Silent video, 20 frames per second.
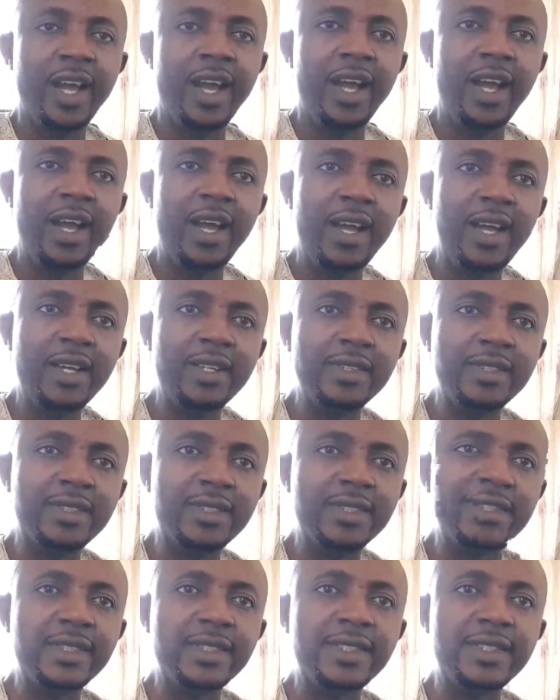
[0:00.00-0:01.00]
And
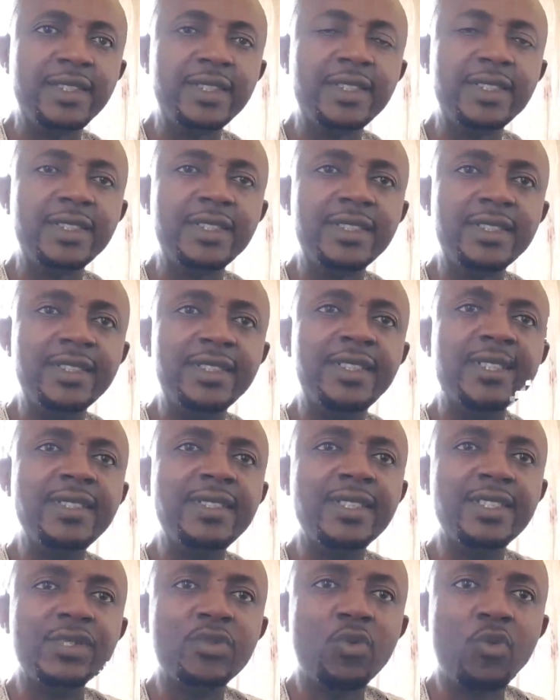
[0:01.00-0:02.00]

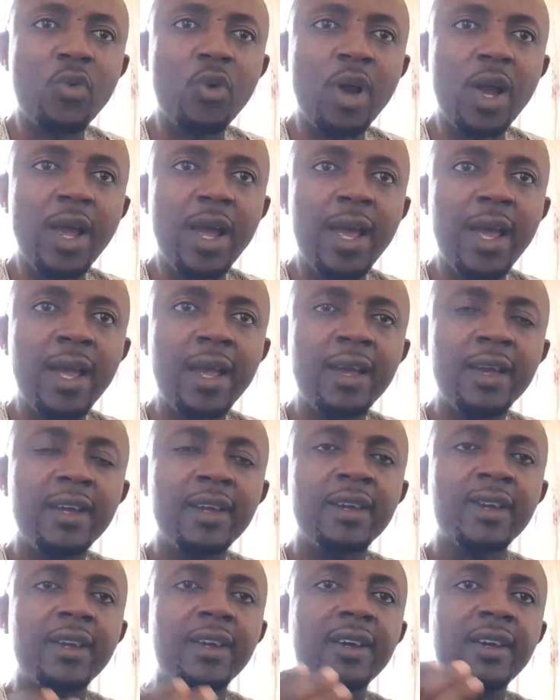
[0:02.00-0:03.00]
this is where
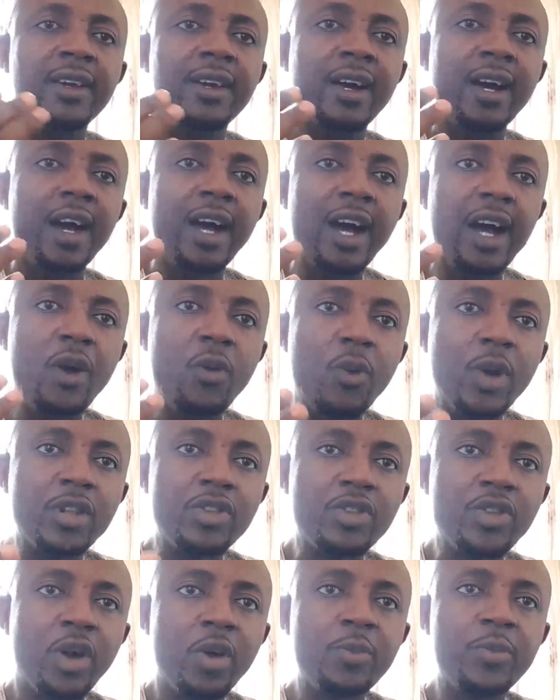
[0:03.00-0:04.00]

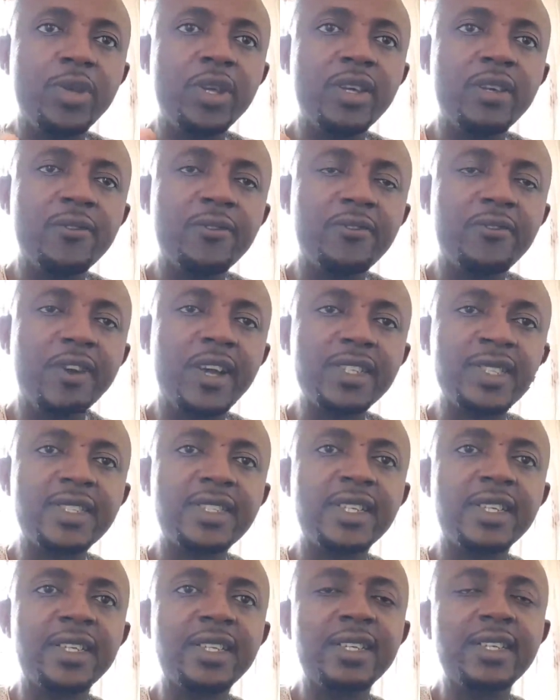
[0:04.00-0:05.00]
our topic,
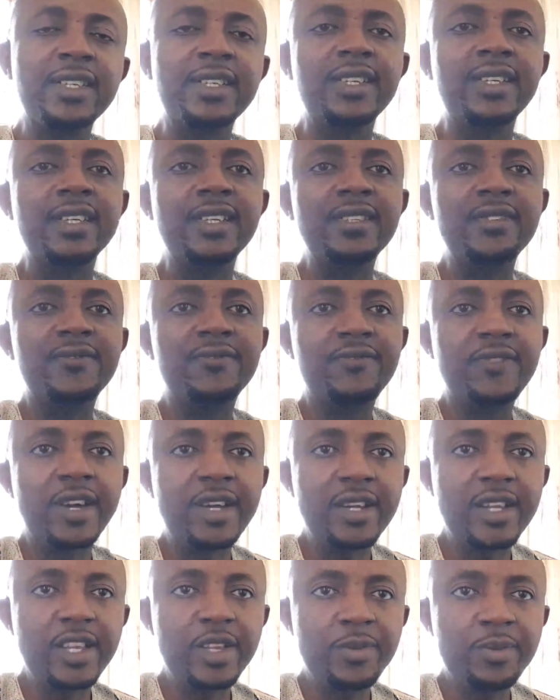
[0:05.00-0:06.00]
fasting, is
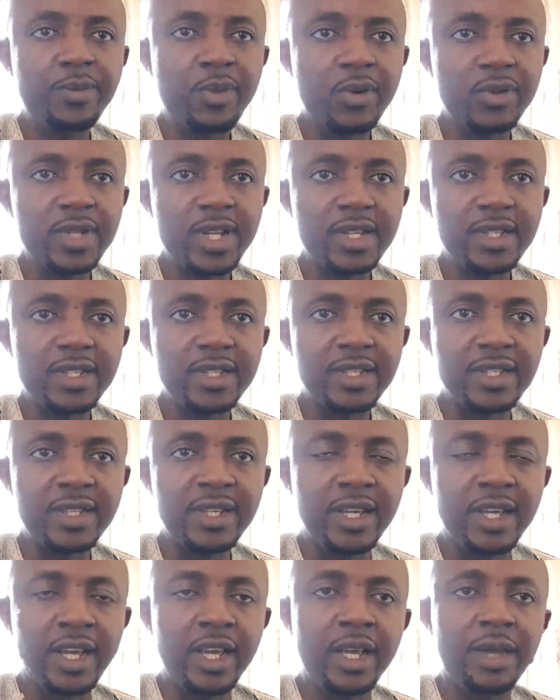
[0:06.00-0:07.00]
very important,
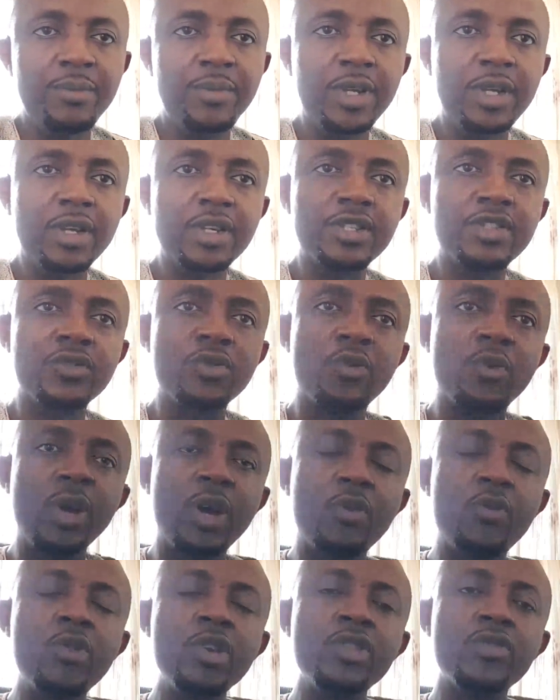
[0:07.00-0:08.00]
because we
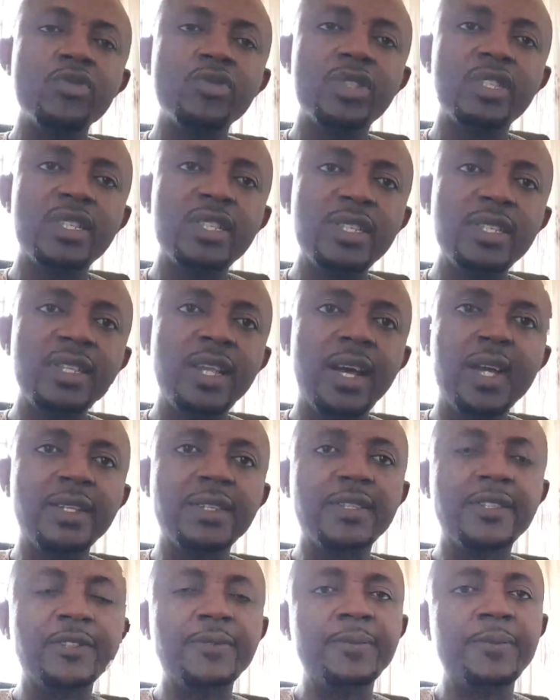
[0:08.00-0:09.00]
are going to see that